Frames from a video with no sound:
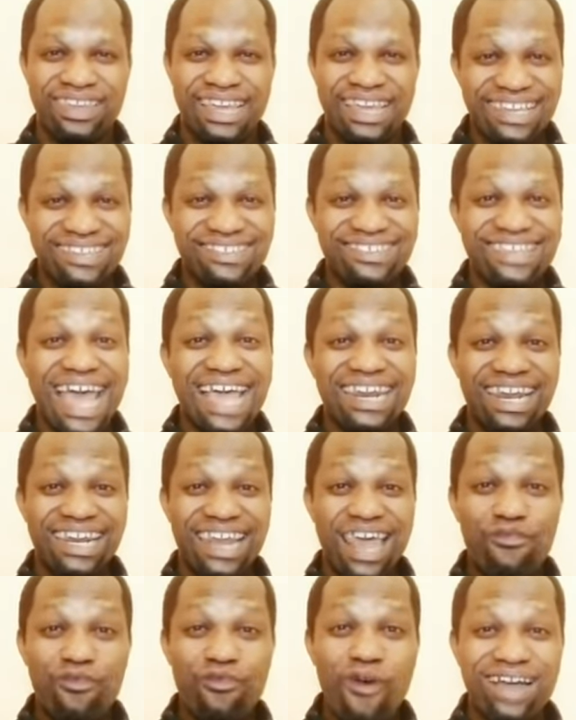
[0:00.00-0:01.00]
Inside the
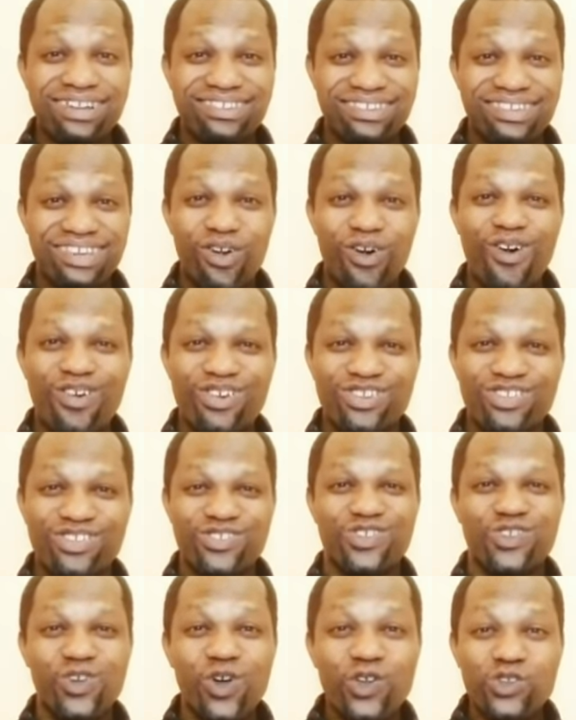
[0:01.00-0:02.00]
11 articles,
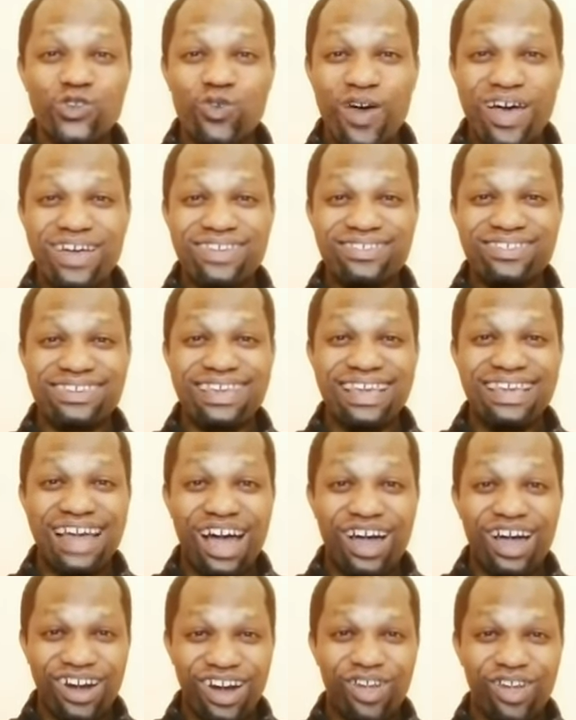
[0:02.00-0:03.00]
those ones in
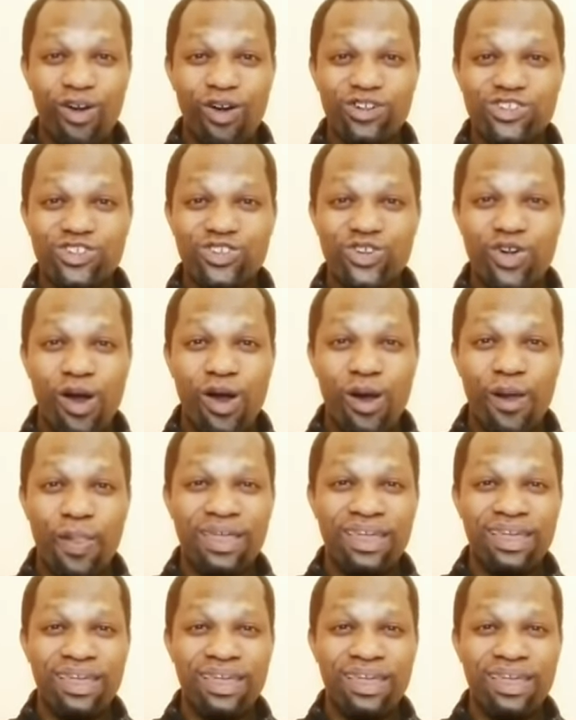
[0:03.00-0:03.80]
agriculture,